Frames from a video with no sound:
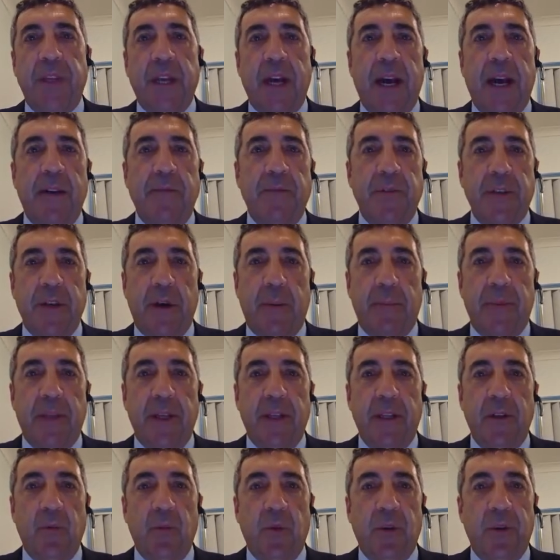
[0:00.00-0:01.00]
to have
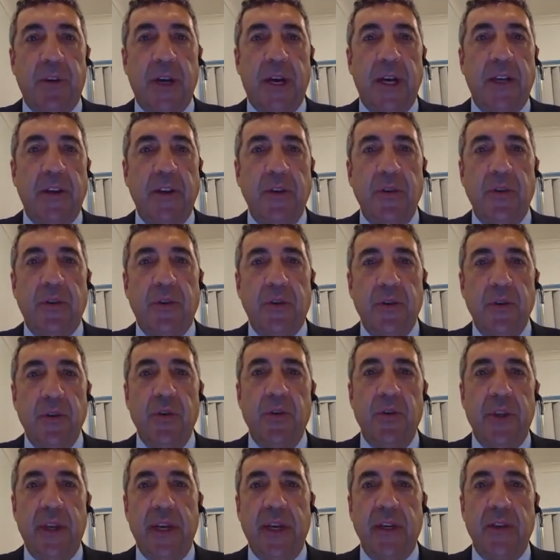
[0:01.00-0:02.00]
something that will take you to
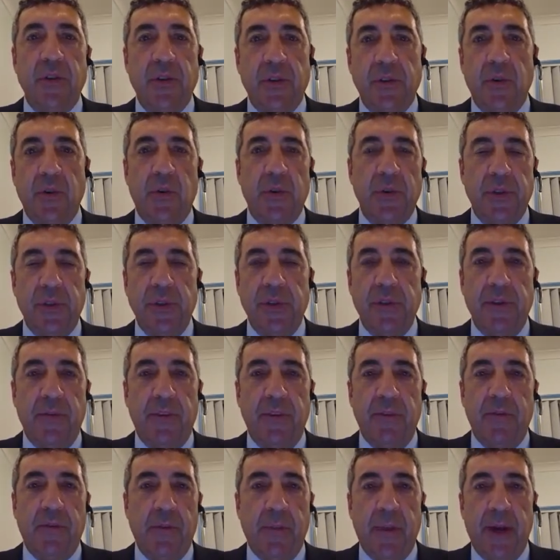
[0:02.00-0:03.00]
the sources of
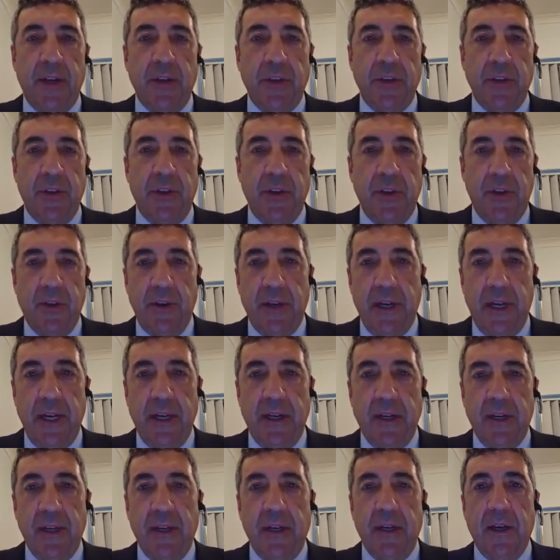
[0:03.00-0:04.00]
information that you
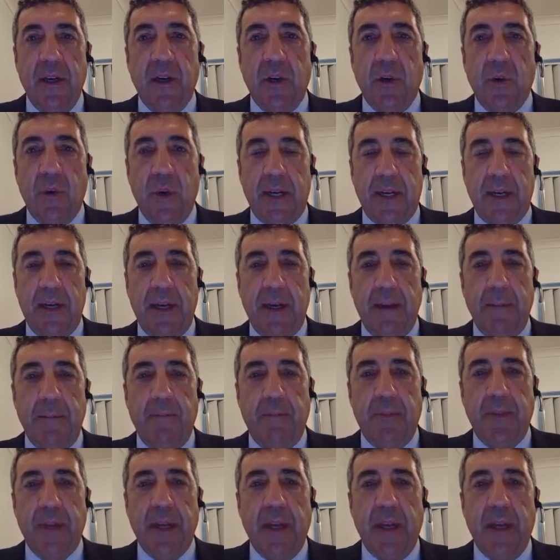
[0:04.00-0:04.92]
need quickly.